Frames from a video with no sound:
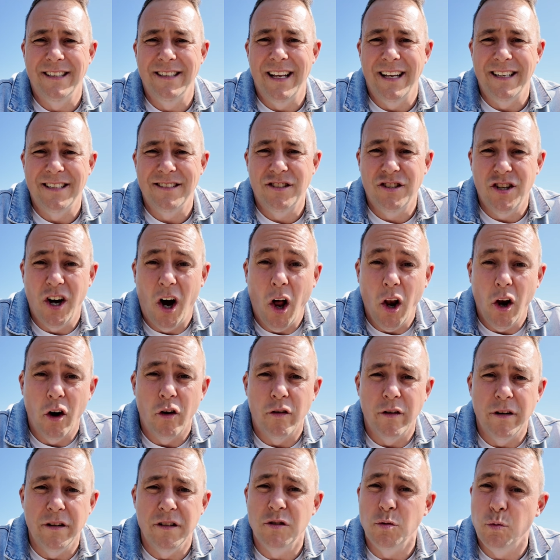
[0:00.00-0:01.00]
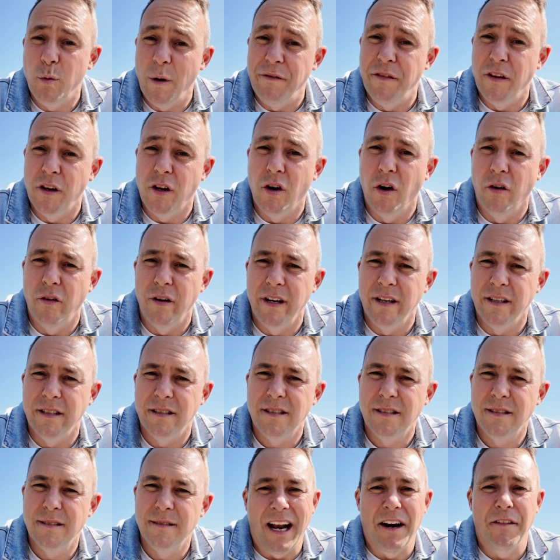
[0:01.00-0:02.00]
this tolerance with the
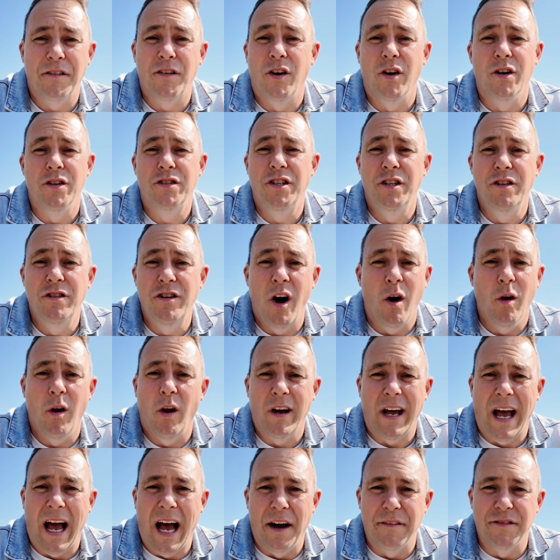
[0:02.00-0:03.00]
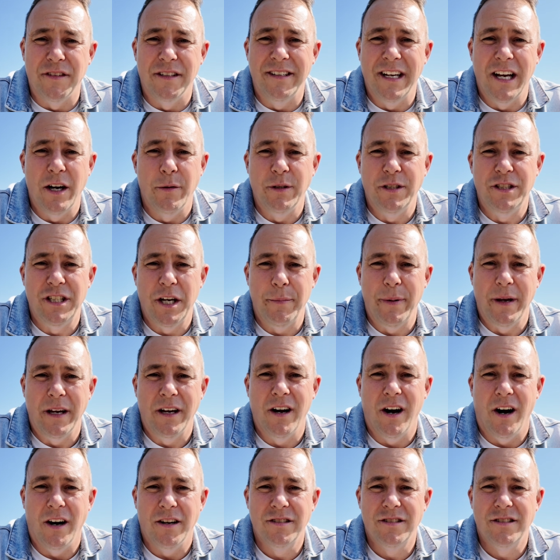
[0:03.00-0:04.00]
couriers. And of course, you no longer have to deal with shipping
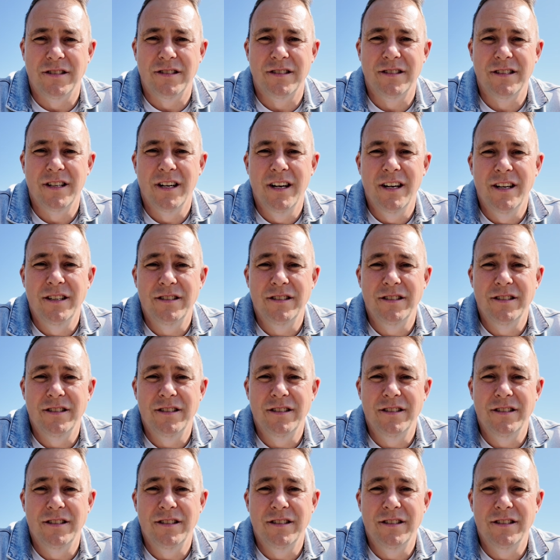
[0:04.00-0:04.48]
costs.